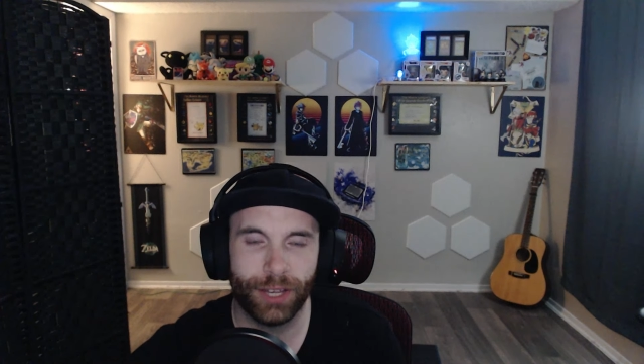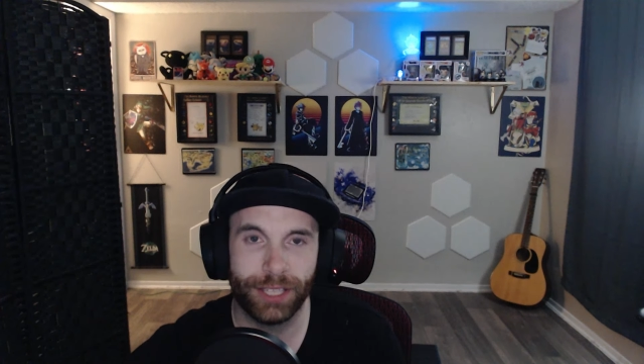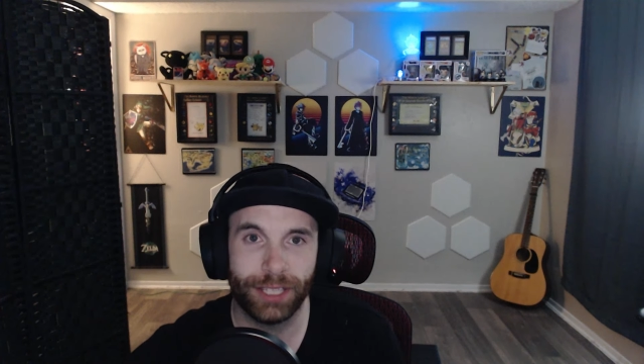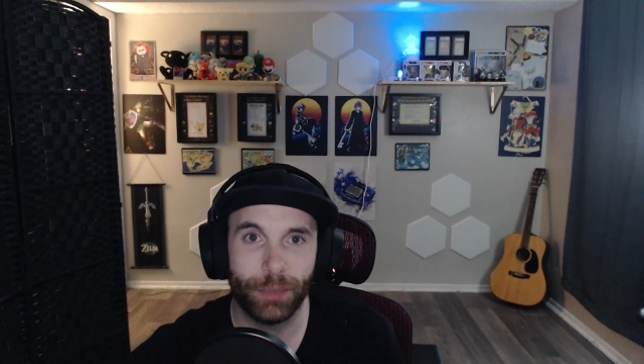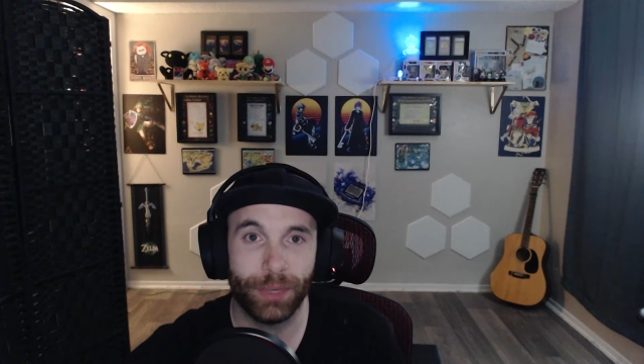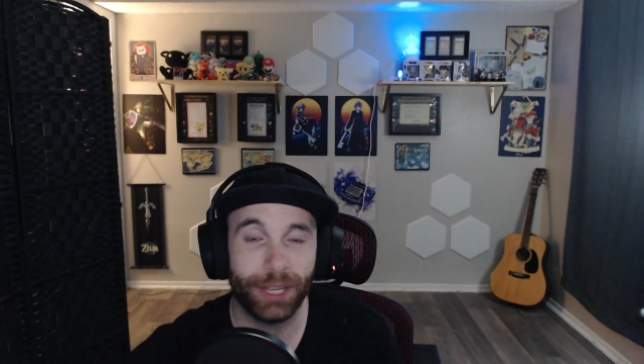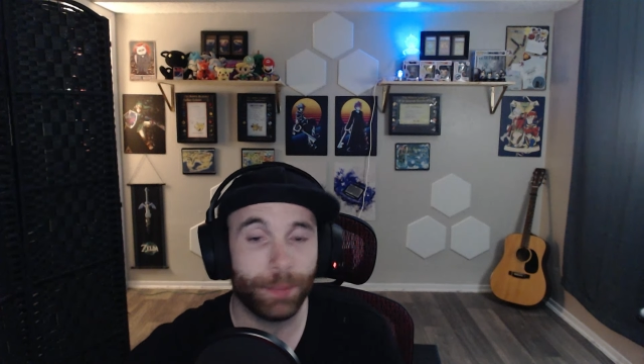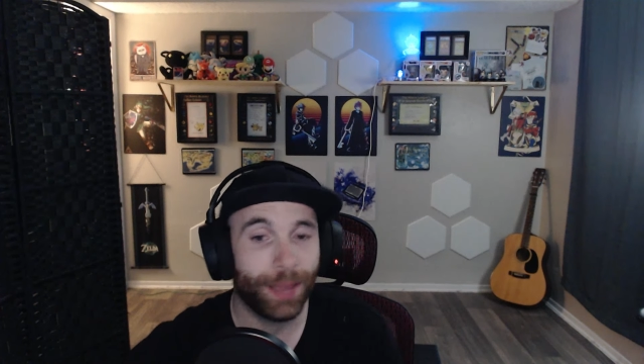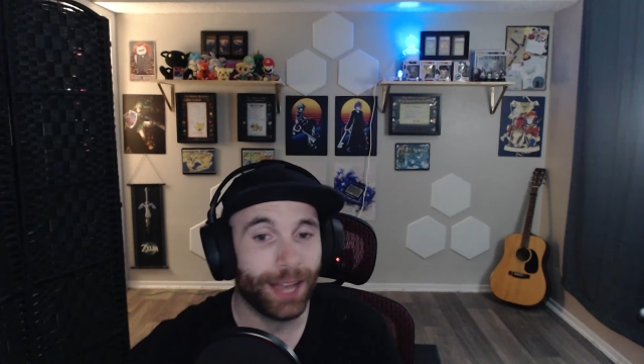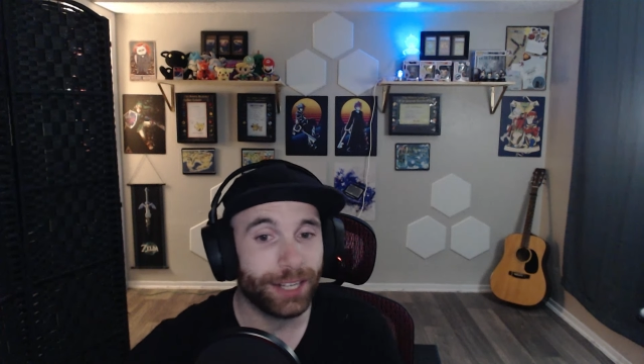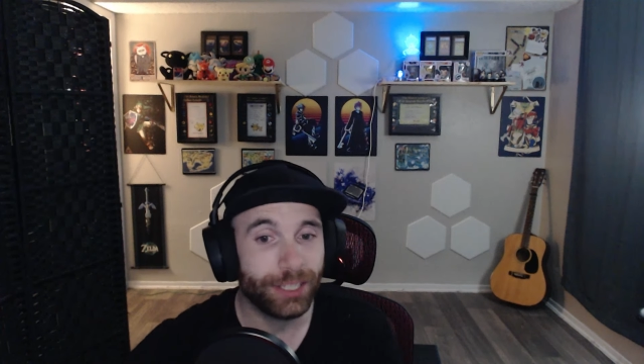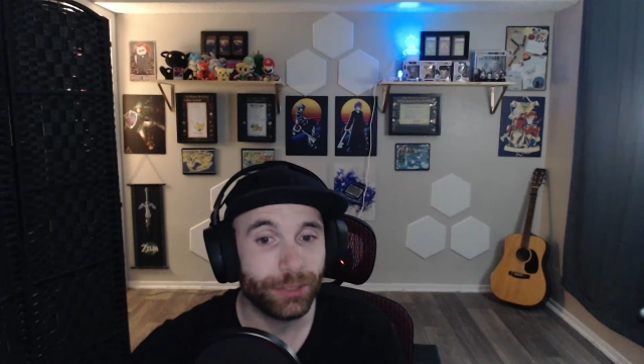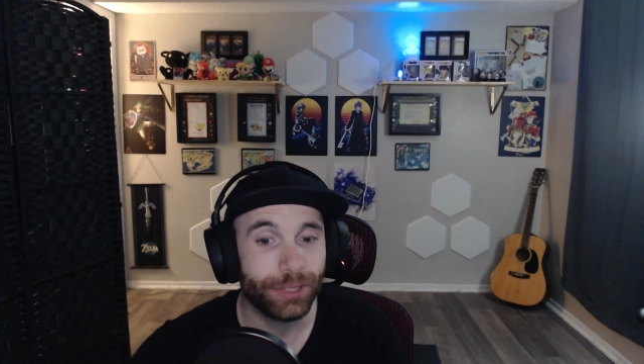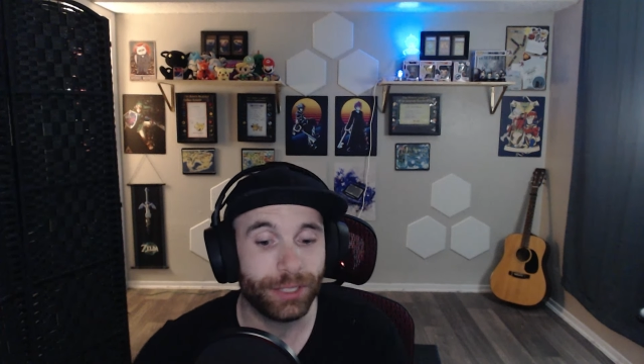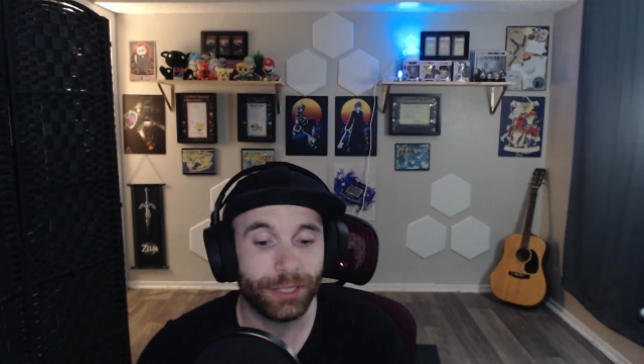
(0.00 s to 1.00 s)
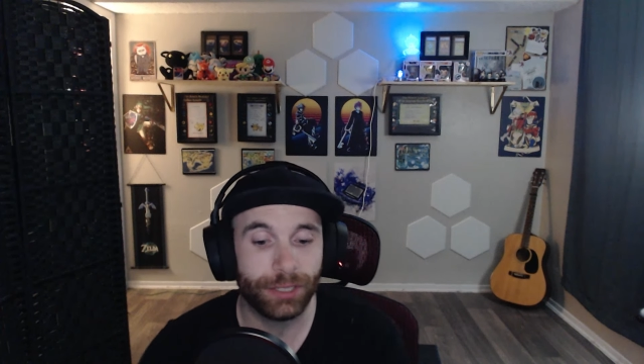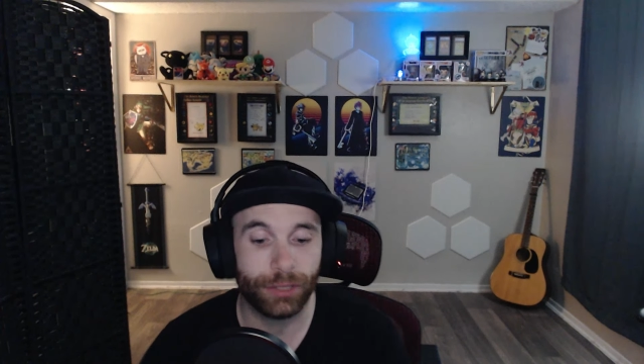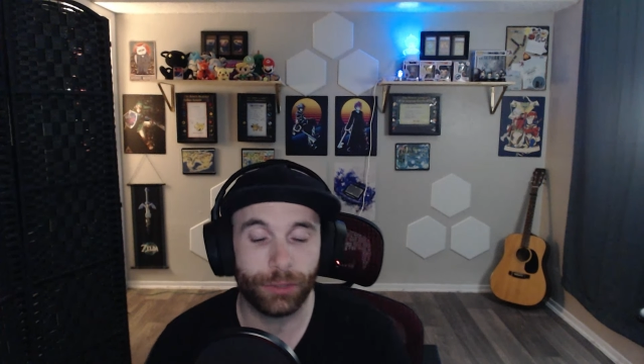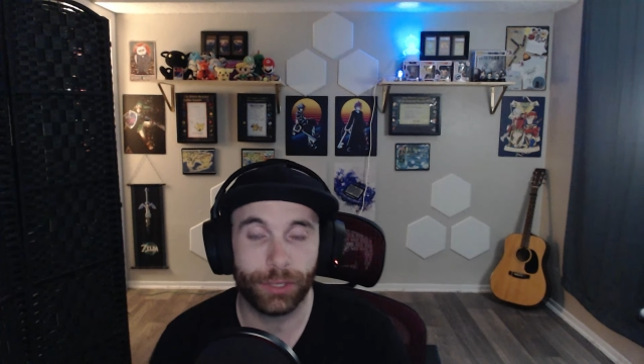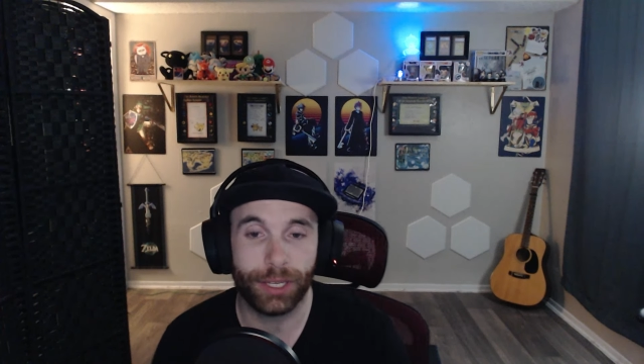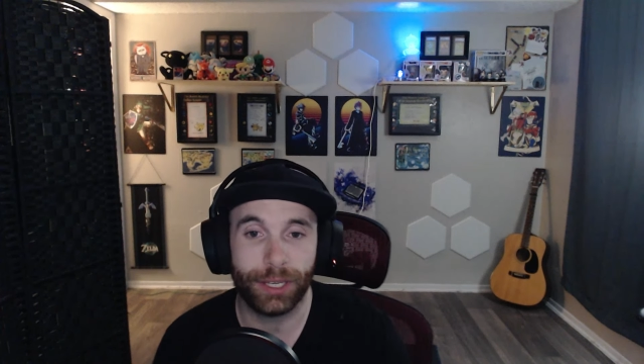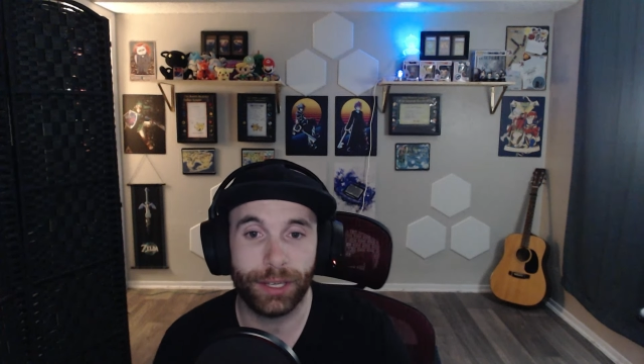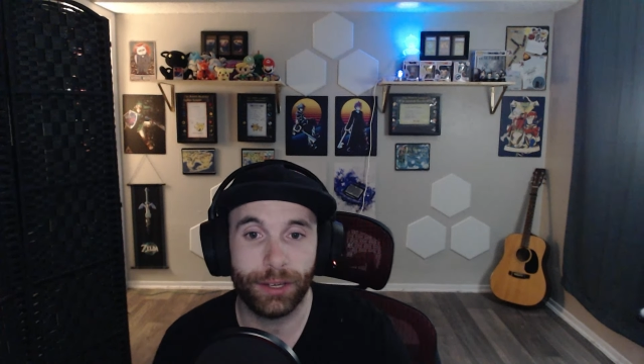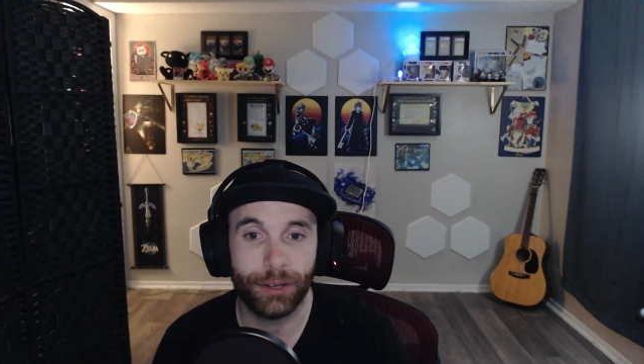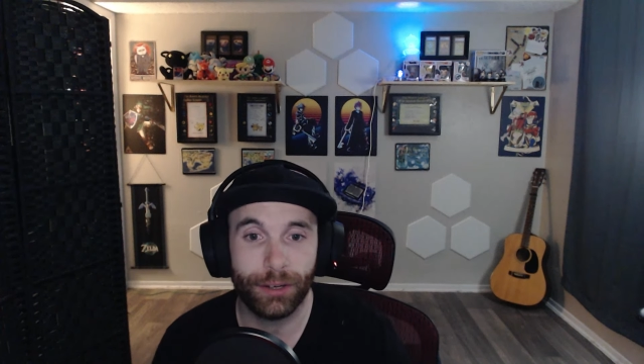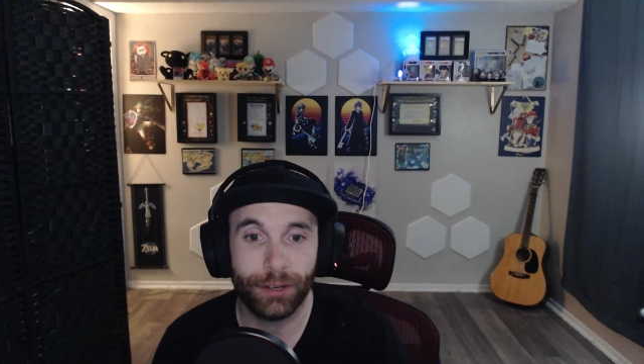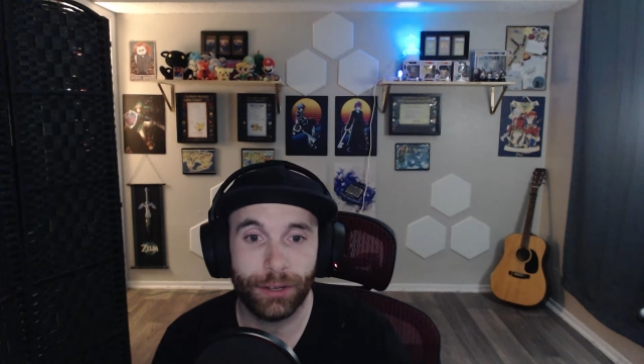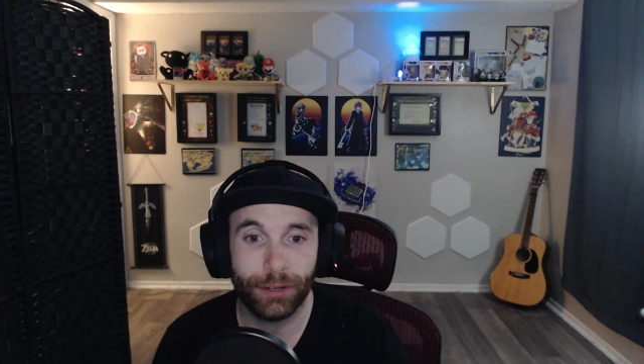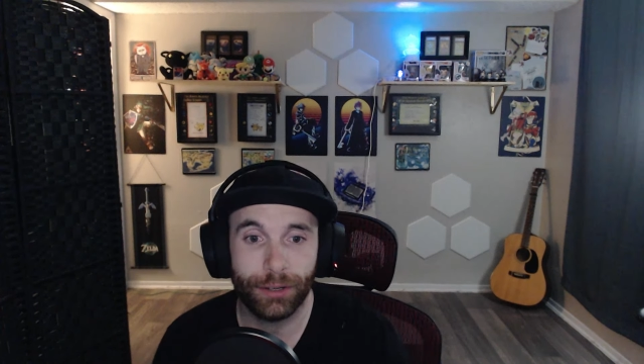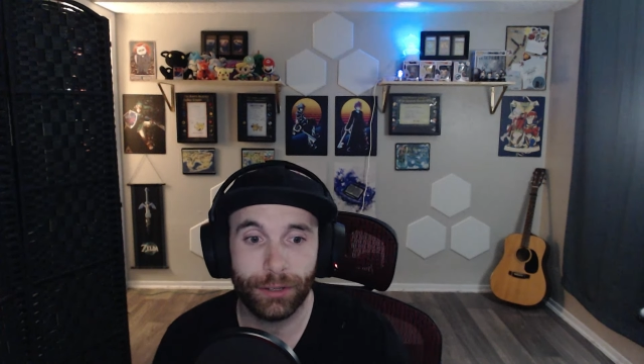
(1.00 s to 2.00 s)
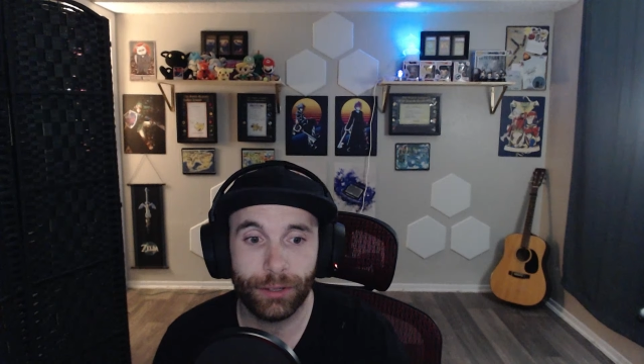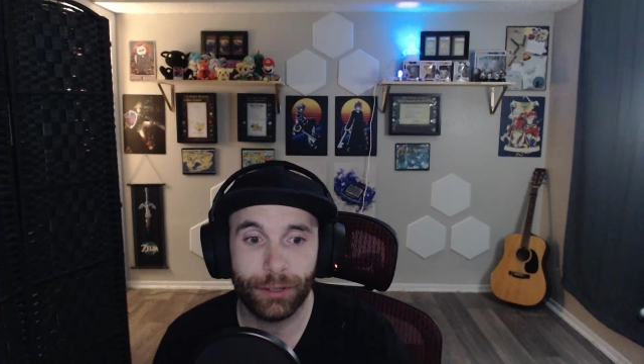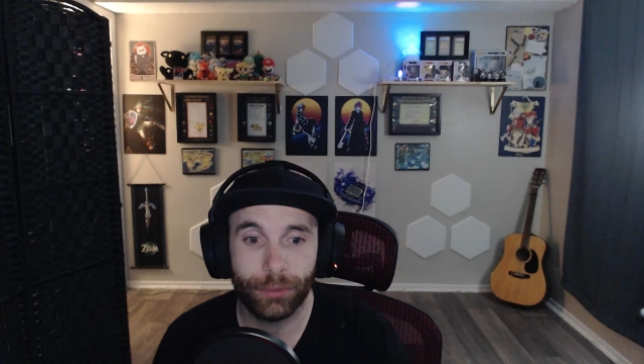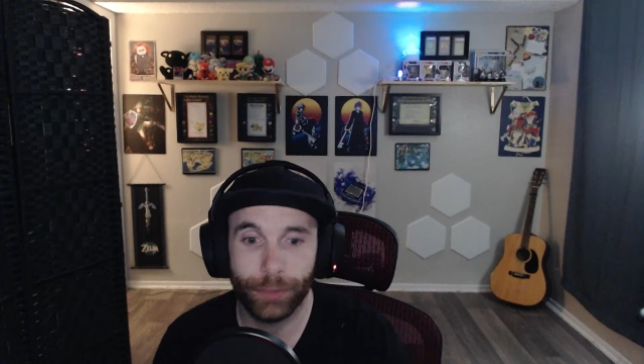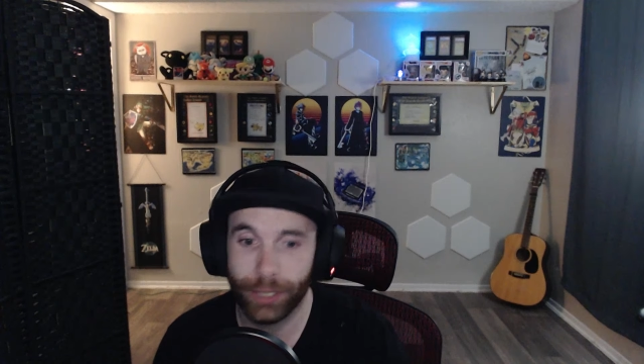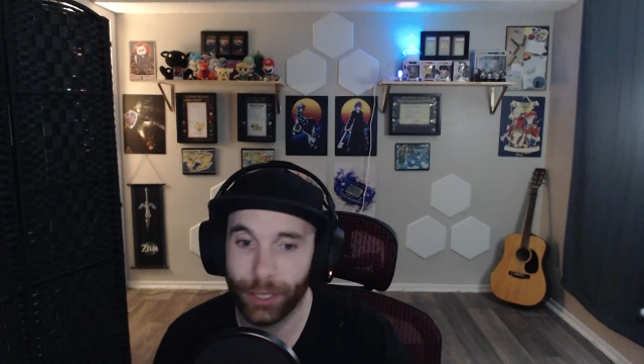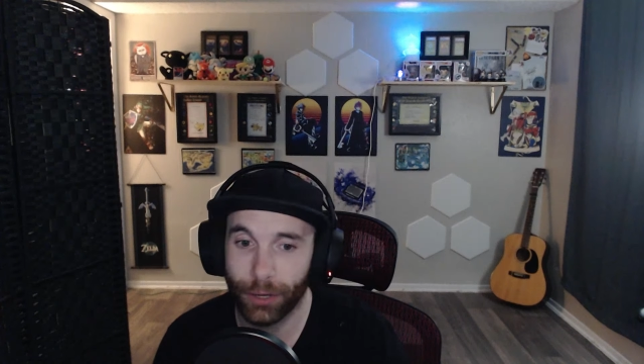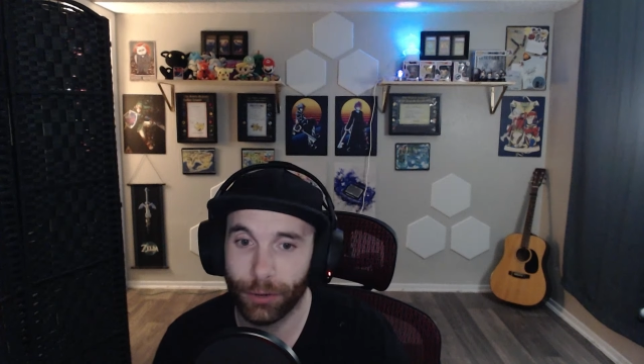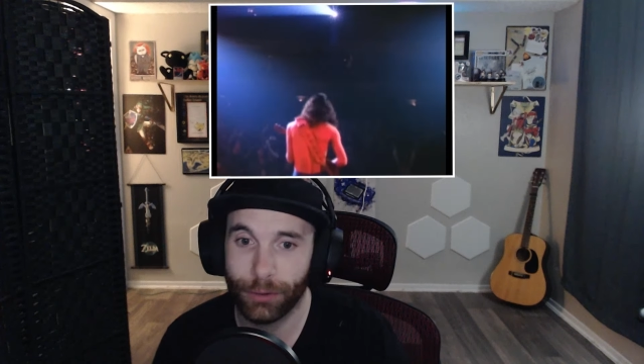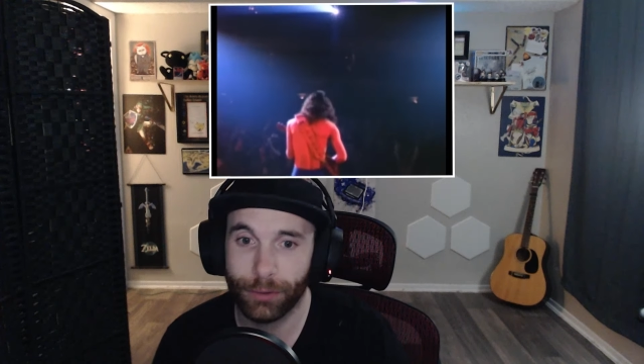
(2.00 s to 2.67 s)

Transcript: I say we get back to it. So here we go.